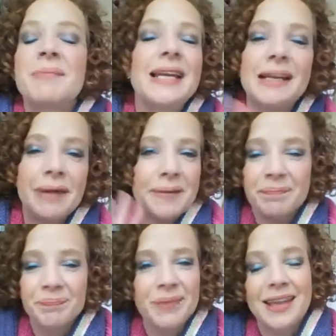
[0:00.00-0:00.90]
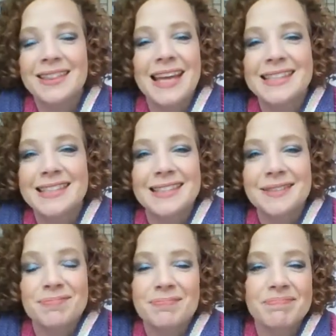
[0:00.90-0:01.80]
But anyway, that's
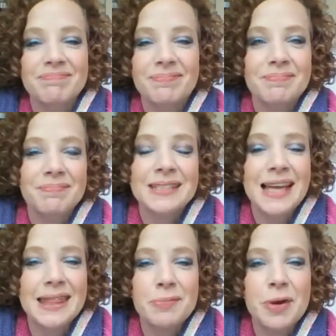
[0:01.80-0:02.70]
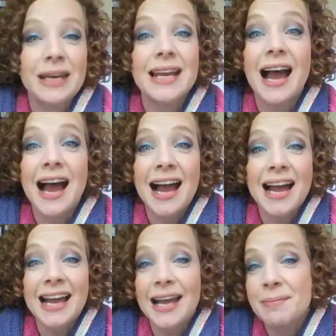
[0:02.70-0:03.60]
beside the point.
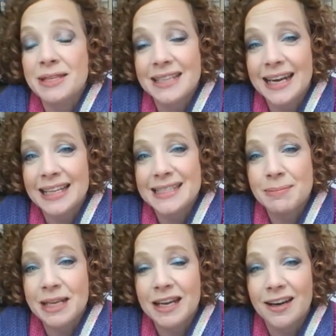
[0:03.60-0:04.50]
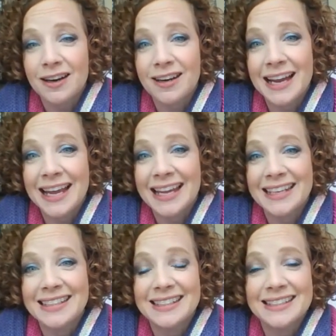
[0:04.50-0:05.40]
I am excited to be here
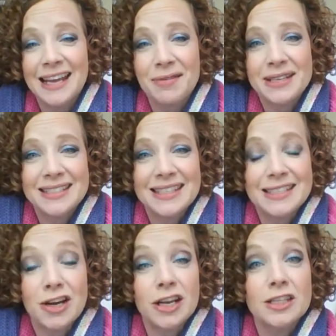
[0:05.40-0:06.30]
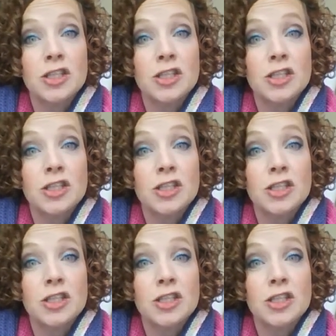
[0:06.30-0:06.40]
and can't wait to get started.